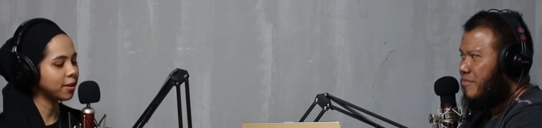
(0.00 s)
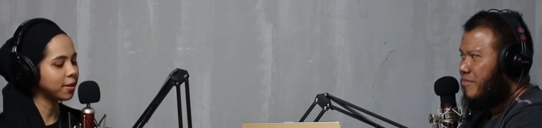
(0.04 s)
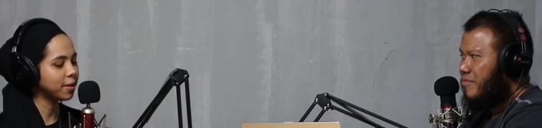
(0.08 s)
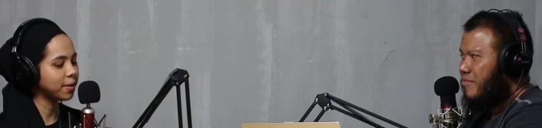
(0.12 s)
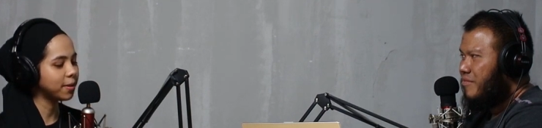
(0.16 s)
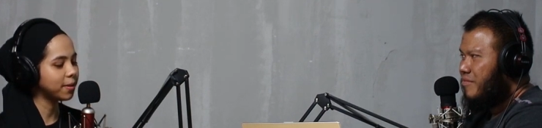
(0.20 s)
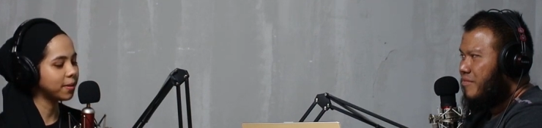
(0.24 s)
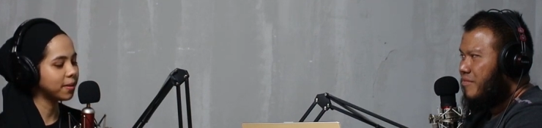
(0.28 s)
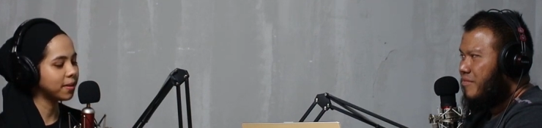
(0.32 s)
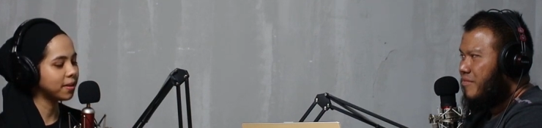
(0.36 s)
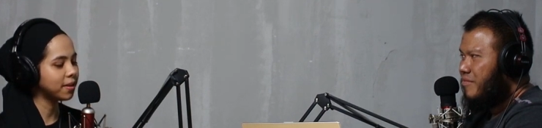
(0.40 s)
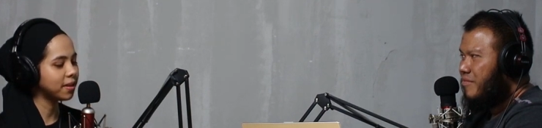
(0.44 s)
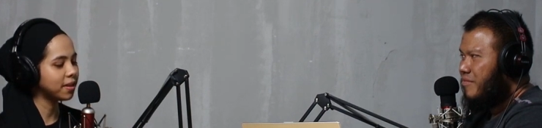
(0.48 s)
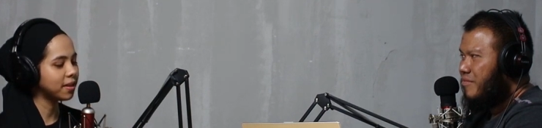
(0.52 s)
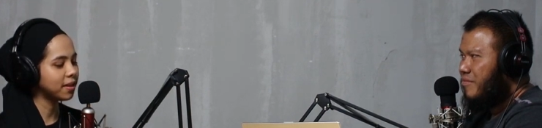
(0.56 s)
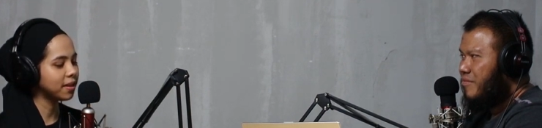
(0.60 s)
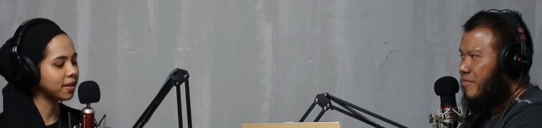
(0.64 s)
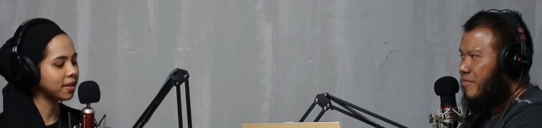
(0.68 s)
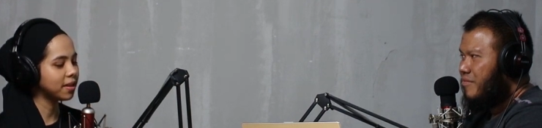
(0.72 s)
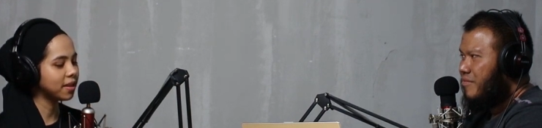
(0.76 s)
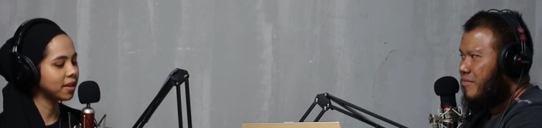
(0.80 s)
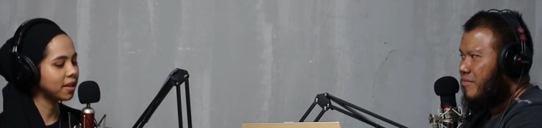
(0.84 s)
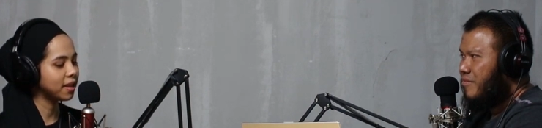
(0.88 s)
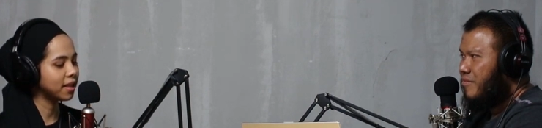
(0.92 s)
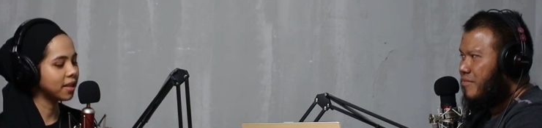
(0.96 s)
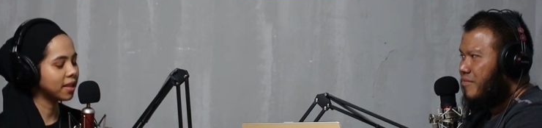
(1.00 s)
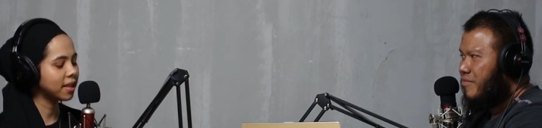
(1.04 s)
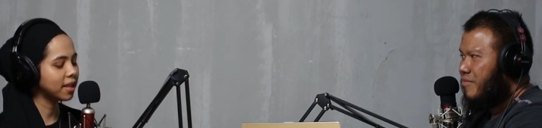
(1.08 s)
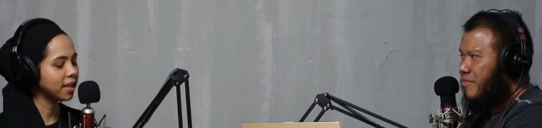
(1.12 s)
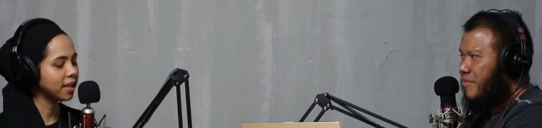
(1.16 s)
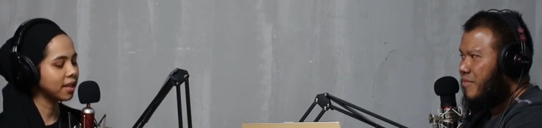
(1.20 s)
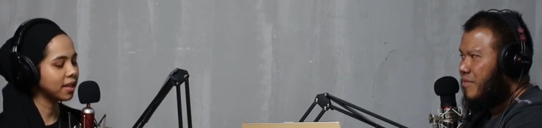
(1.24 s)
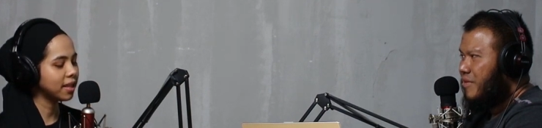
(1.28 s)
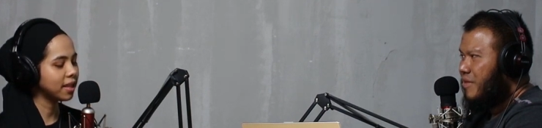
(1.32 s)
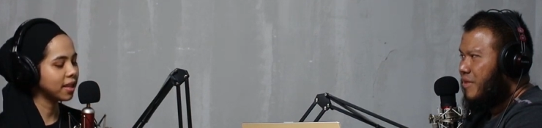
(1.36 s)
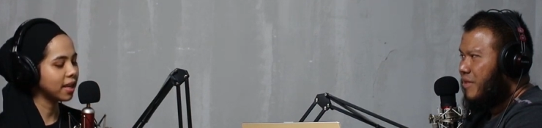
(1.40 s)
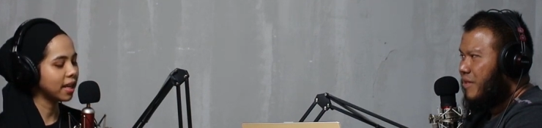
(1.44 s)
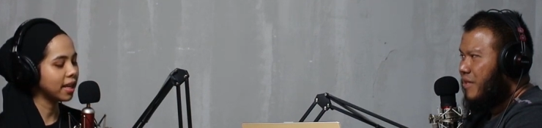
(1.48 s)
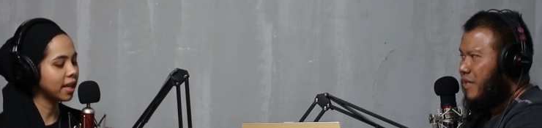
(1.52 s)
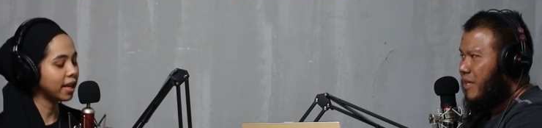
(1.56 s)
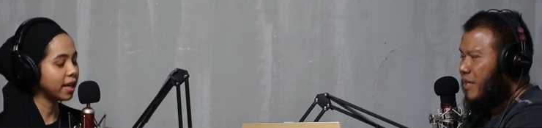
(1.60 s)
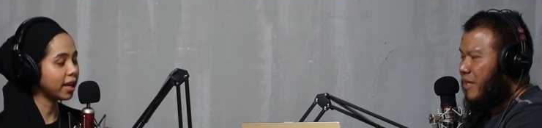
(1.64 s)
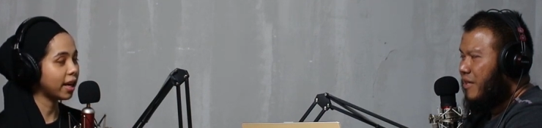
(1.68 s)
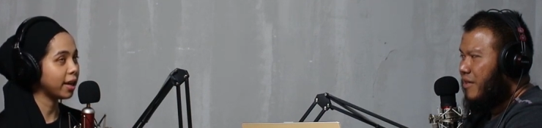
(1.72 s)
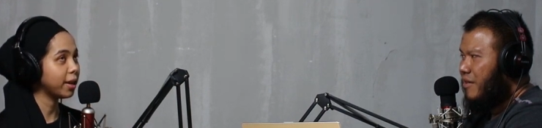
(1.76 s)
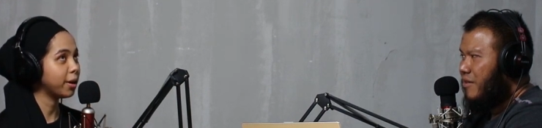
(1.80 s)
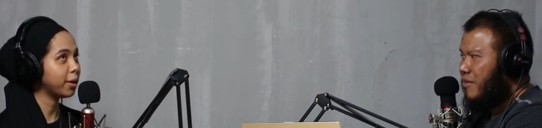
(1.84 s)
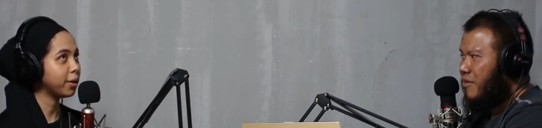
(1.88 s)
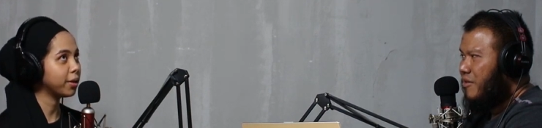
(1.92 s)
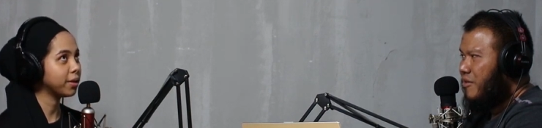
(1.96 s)
Speaker 1: uh, I think and then
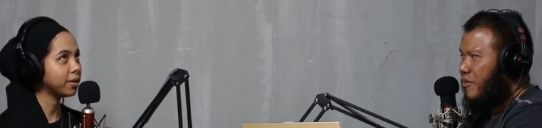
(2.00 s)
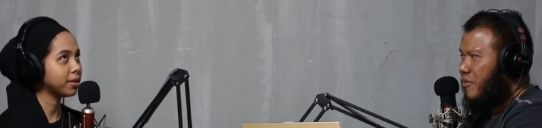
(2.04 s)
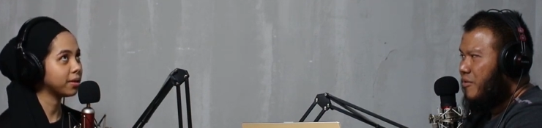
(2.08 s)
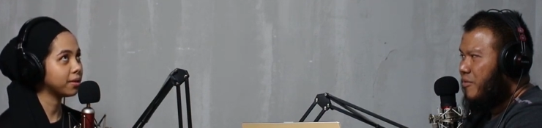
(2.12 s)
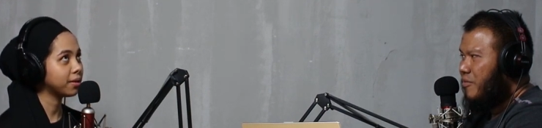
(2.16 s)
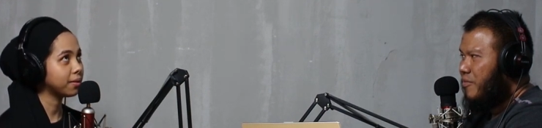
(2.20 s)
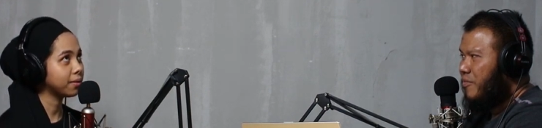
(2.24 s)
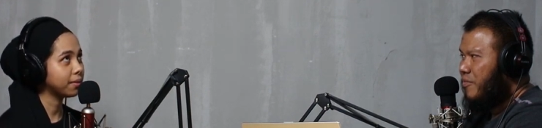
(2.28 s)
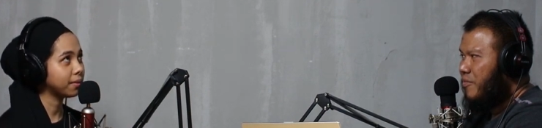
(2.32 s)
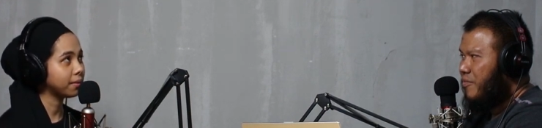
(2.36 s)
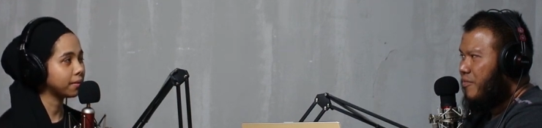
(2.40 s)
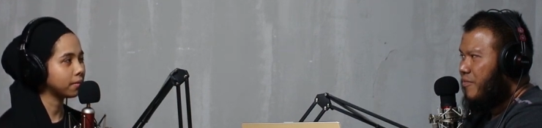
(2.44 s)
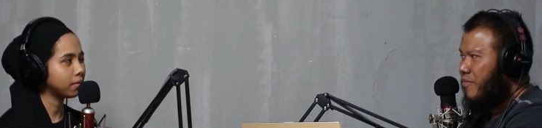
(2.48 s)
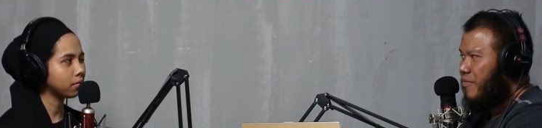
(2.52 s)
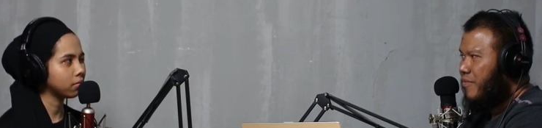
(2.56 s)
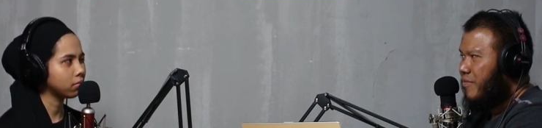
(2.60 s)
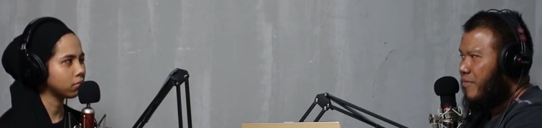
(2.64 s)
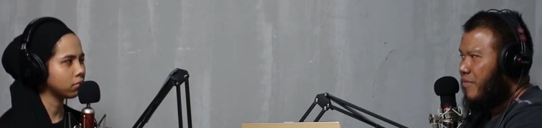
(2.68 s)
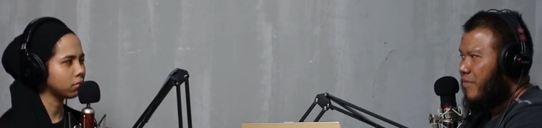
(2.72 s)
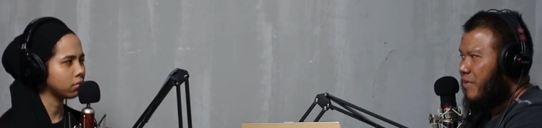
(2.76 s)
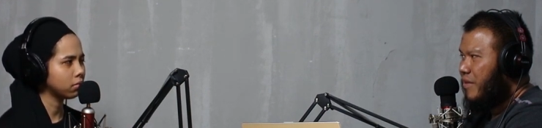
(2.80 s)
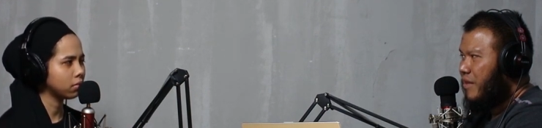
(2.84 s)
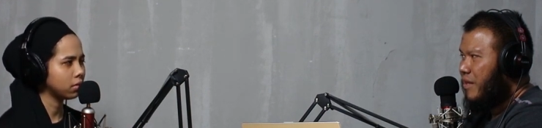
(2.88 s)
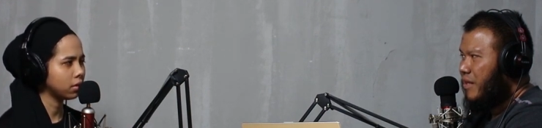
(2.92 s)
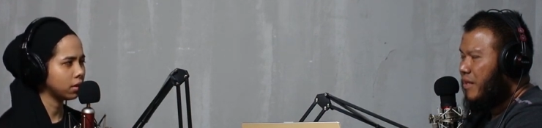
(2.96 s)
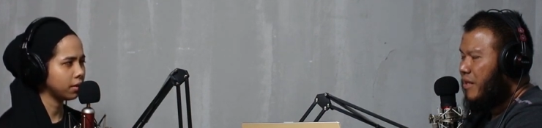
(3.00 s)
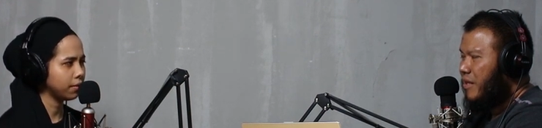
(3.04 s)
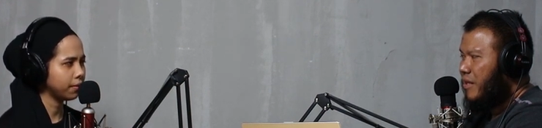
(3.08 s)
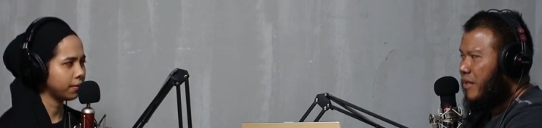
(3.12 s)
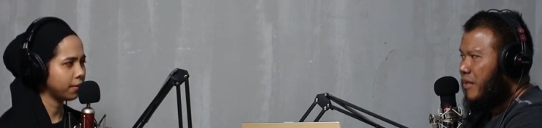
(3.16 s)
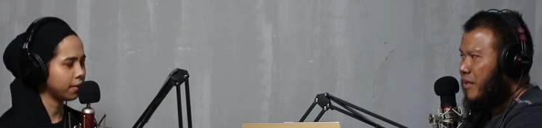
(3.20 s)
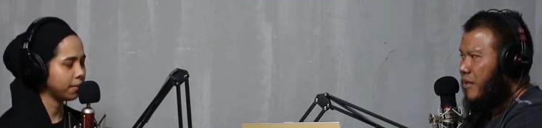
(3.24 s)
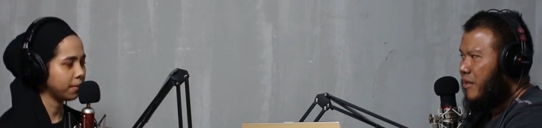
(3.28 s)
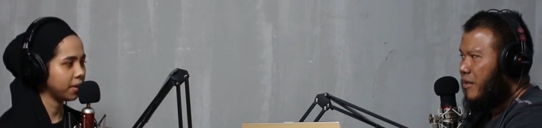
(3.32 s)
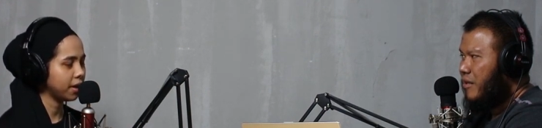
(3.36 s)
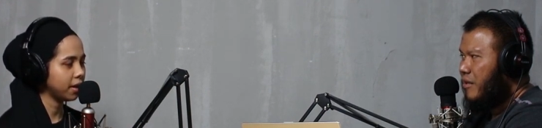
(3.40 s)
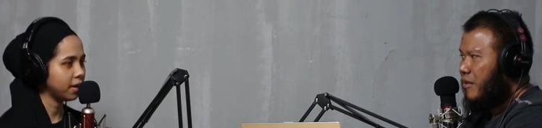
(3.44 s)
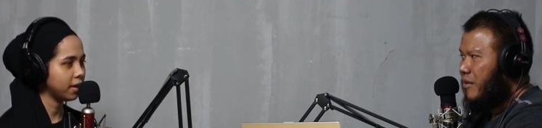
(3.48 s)
I lost I think from